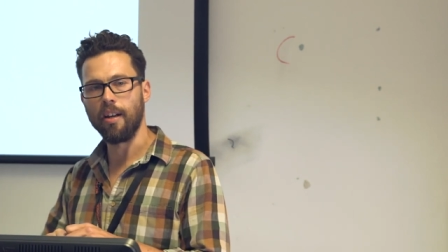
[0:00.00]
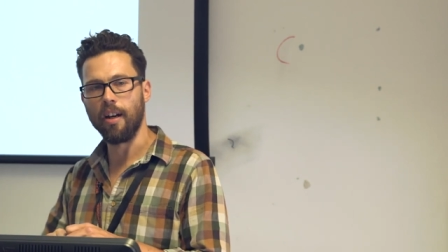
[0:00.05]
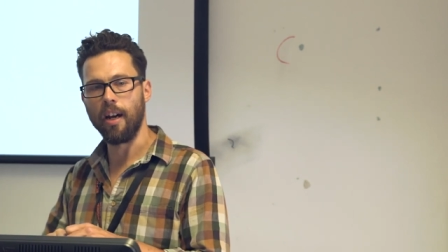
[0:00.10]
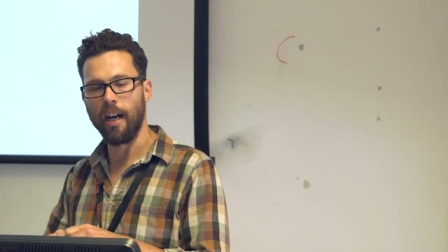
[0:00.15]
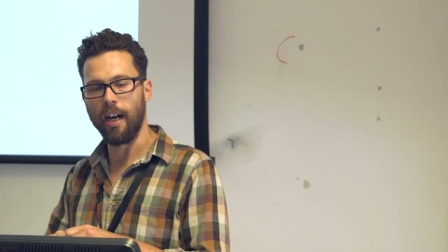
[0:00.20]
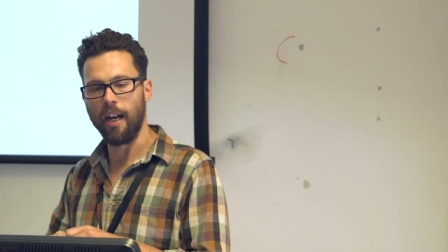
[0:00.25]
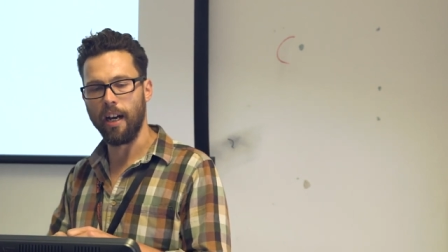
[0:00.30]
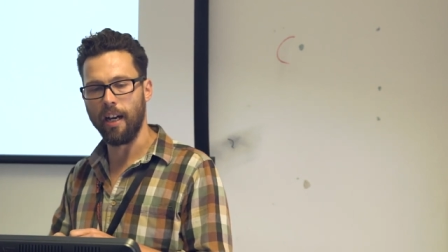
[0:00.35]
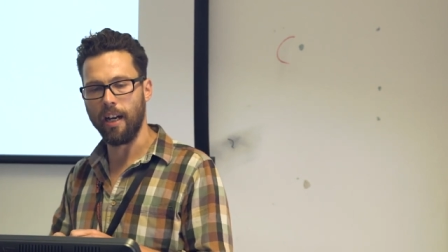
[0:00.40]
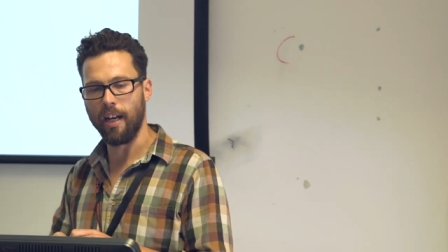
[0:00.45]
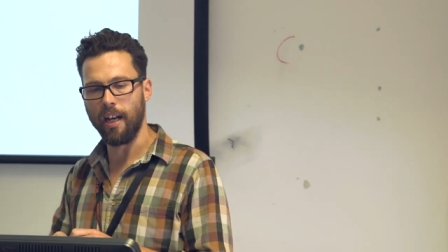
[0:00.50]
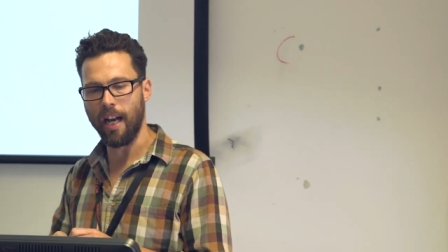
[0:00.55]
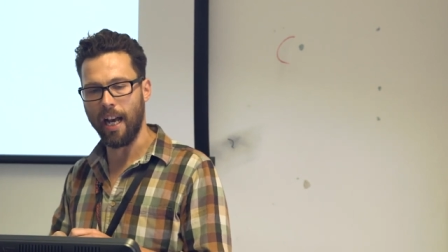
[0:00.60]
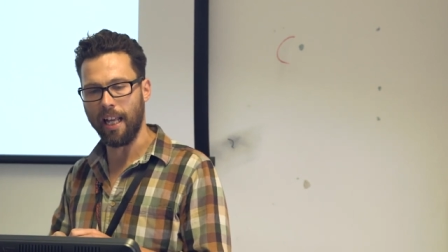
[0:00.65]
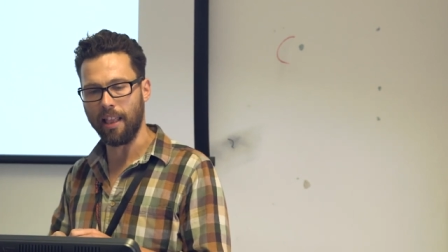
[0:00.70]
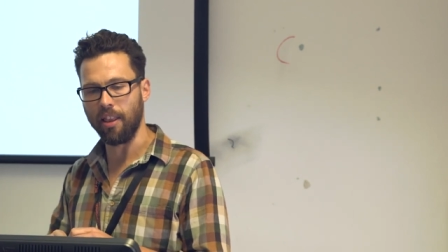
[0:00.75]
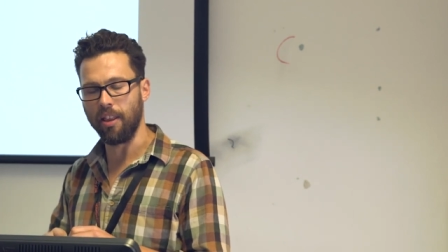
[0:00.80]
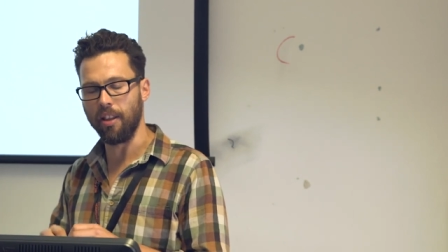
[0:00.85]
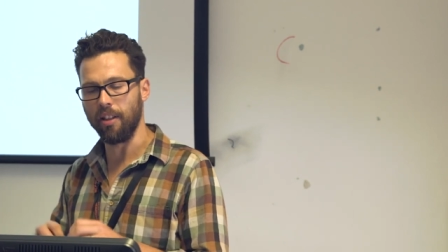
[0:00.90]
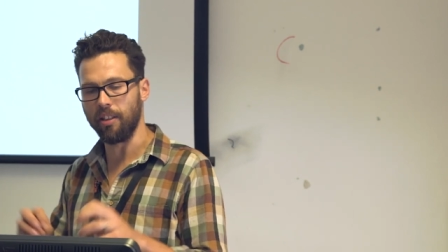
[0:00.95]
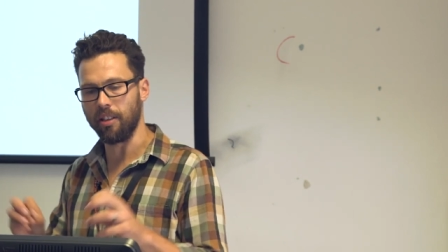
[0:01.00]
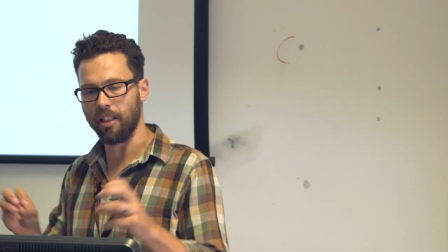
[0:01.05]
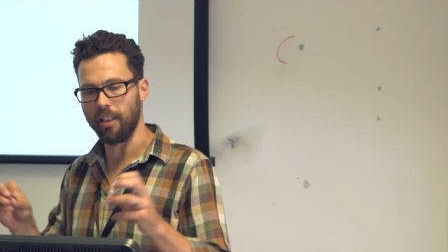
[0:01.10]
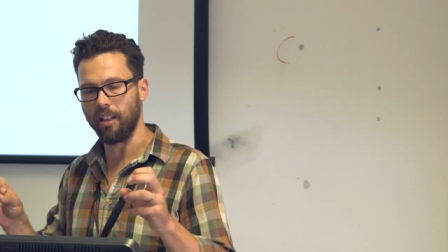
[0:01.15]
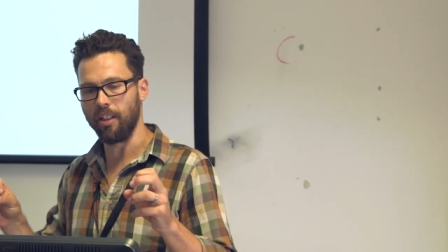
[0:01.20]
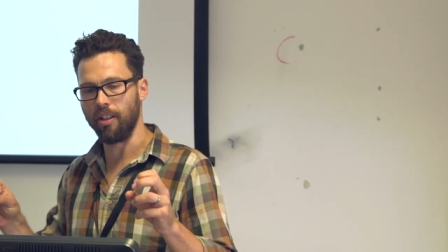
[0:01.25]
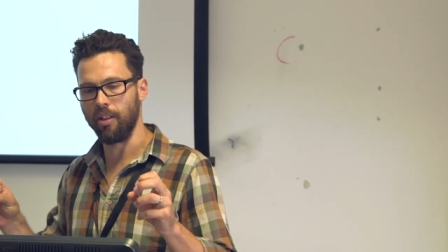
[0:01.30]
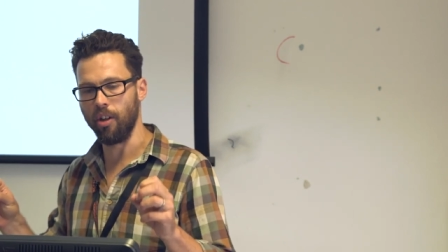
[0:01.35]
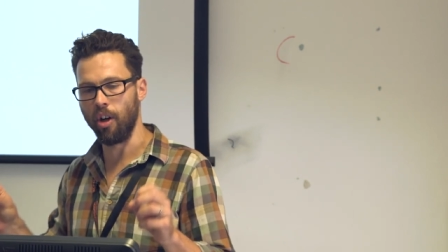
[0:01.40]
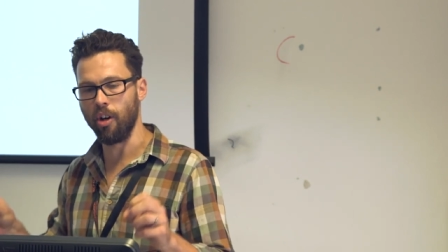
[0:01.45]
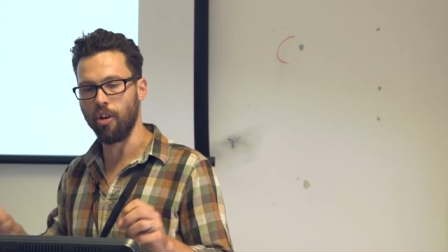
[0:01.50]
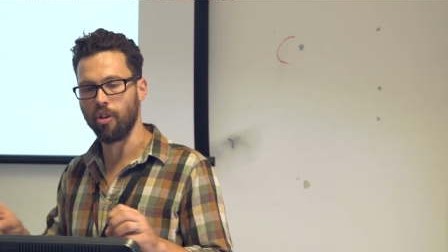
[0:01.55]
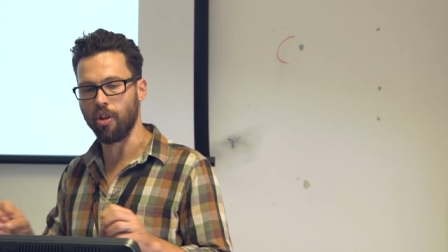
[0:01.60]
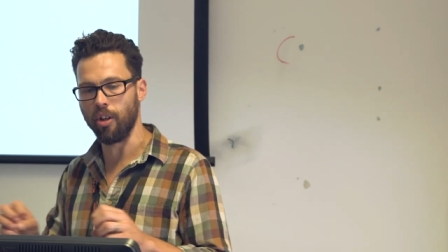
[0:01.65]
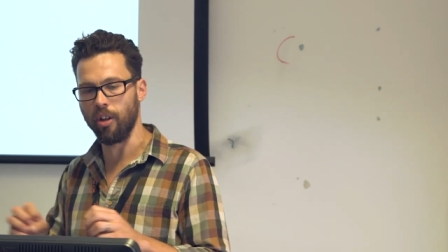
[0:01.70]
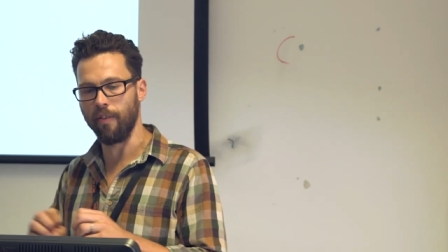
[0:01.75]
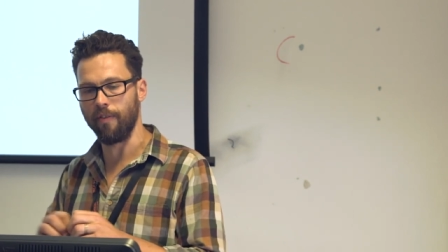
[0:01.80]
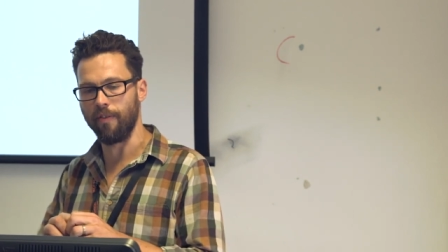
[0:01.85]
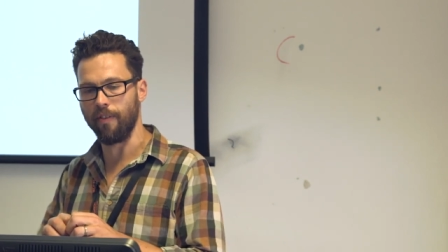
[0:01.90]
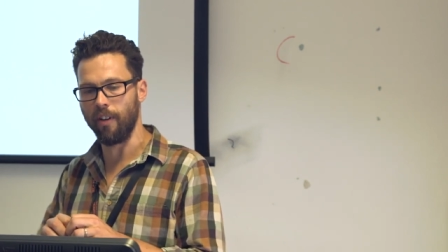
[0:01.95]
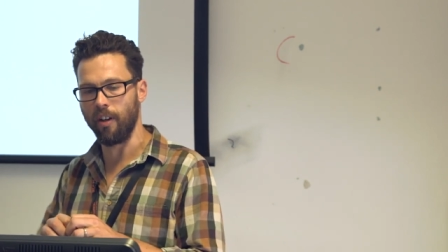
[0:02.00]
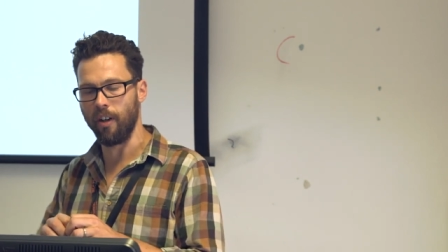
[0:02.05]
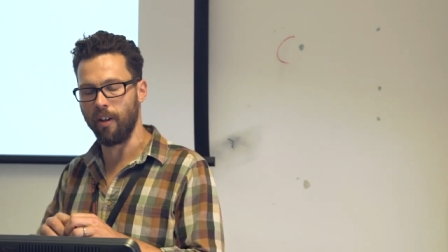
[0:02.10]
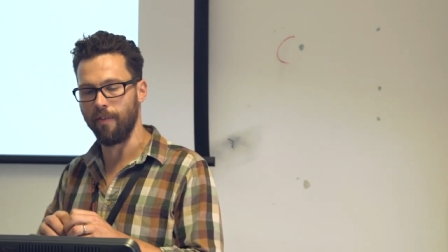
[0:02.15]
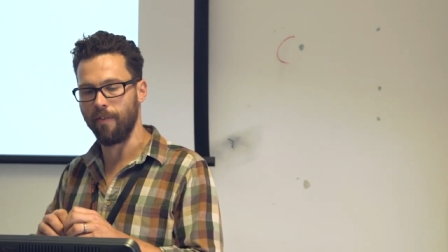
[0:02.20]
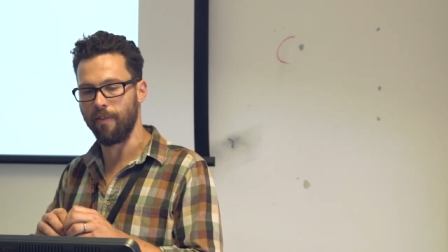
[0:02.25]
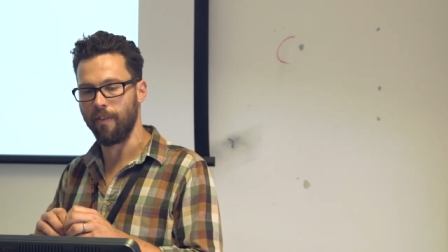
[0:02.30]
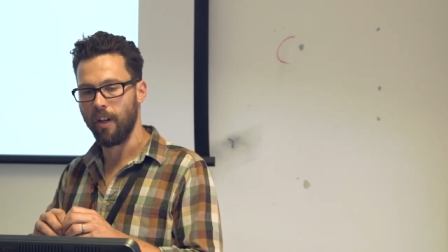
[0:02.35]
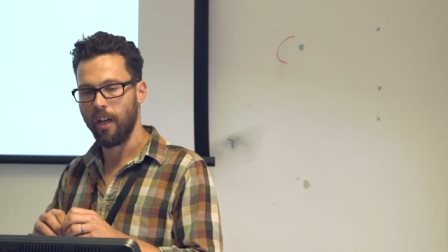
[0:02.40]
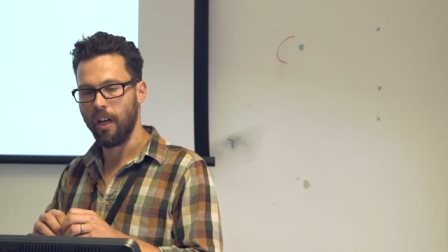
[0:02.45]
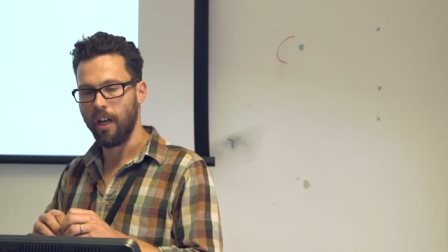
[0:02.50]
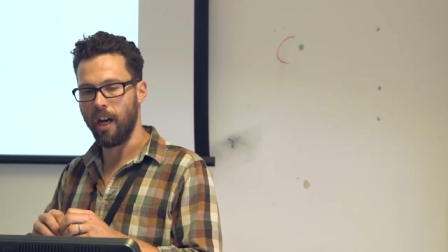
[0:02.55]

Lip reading: at this notion of